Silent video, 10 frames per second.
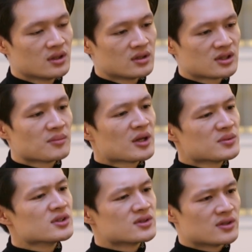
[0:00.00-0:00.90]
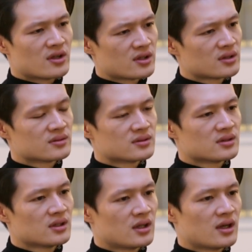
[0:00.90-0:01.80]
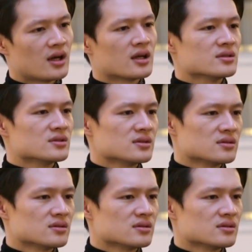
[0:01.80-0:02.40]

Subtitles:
Sometimes it's there and